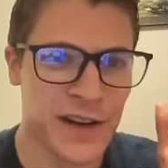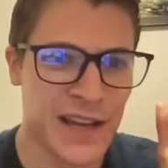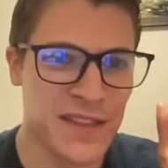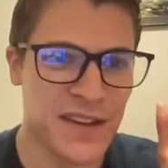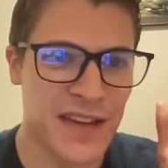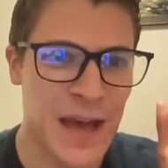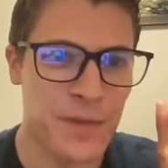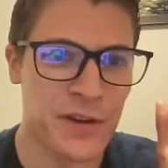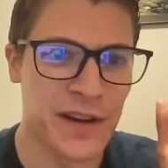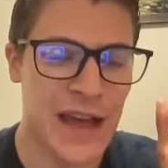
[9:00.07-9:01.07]
you're gonna get this
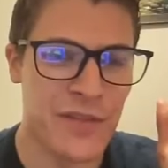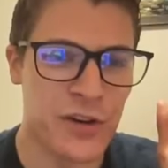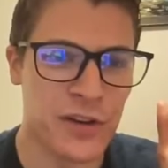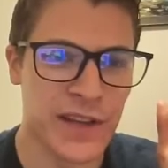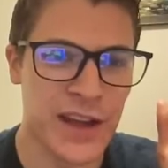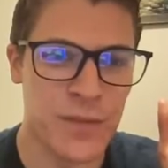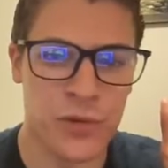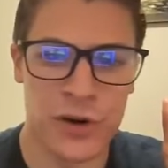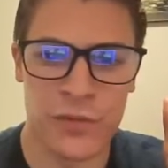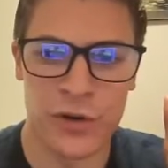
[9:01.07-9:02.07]
cap and you're gonna have an early
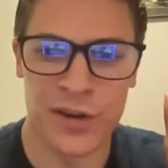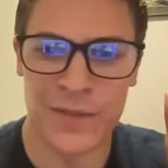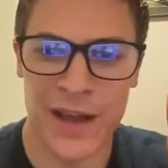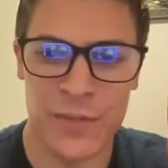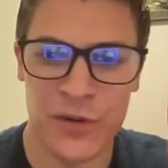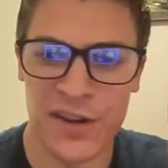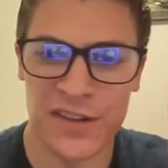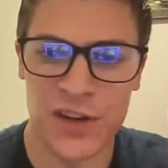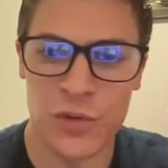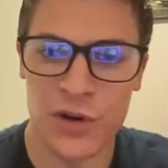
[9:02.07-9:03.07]
airport, whereas my airport
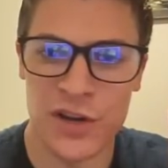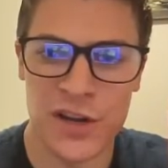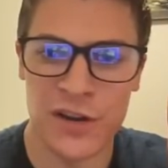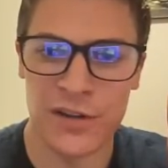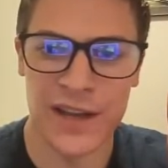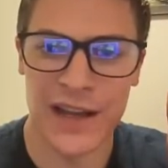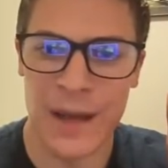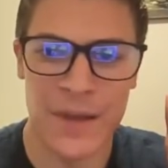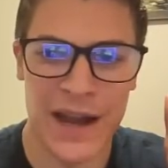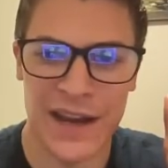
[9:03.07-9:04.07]
is nowhere near.
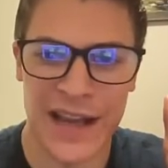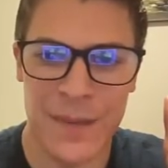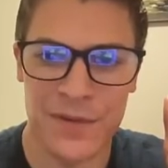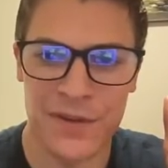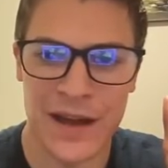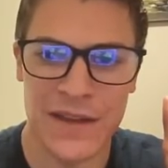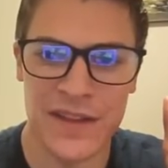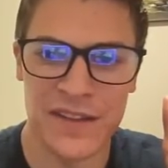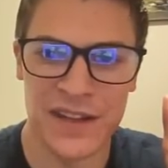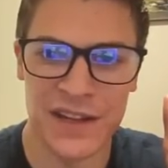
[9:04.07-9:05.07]
Like, I'm not gonna capture any
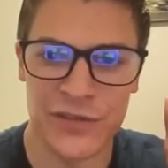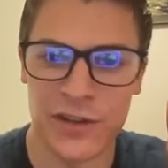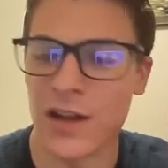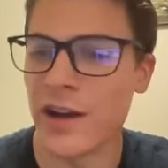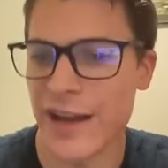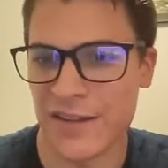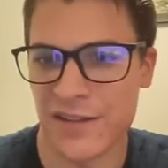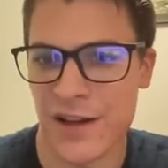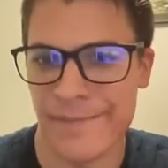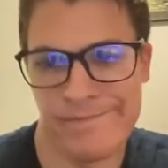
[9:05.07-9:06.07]
of these things for a long-ass
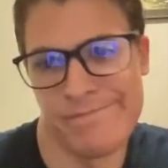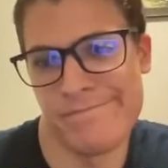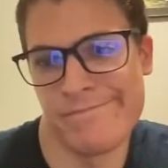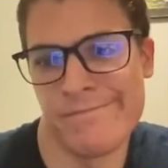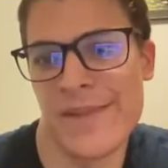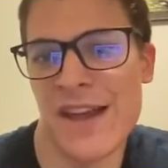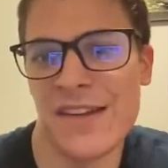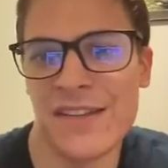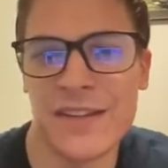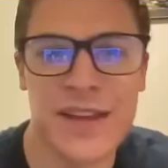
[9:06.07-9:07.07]
time.
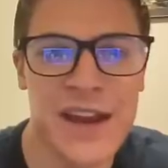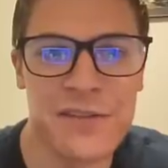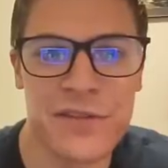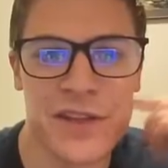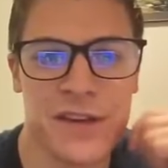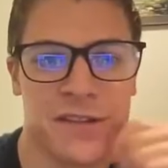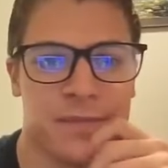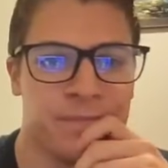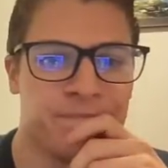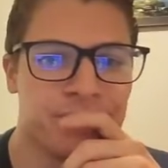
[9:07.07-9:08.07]
That's just the nature of
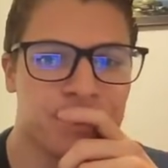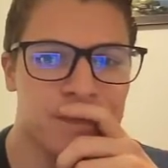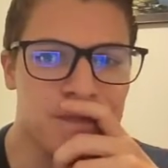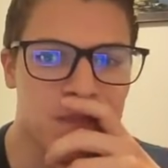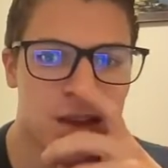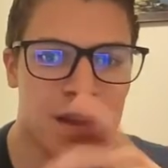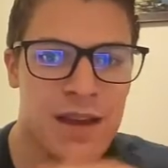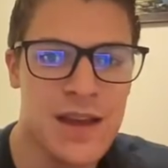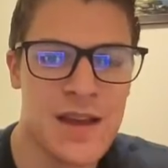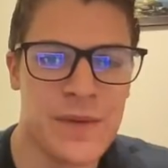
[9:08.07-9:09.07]
things.
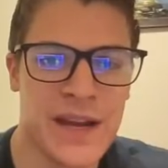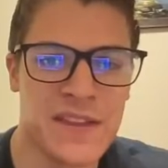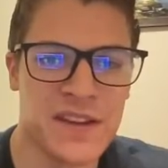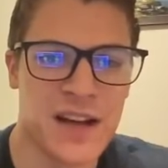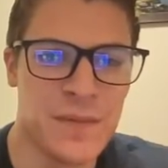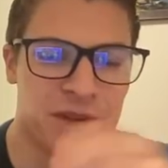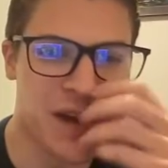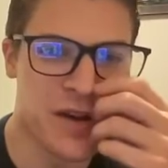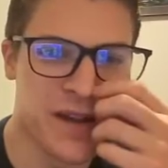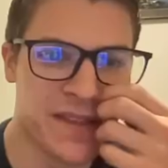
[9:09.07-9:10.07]
But I get the comm
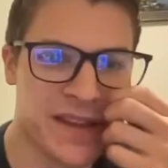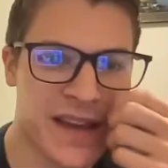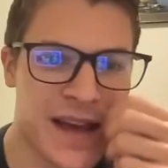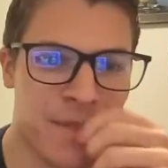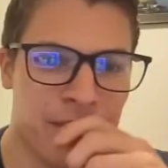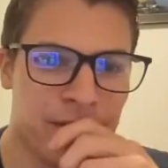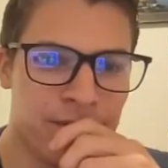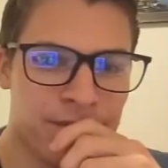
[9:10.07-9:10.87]
tower. I get the cap.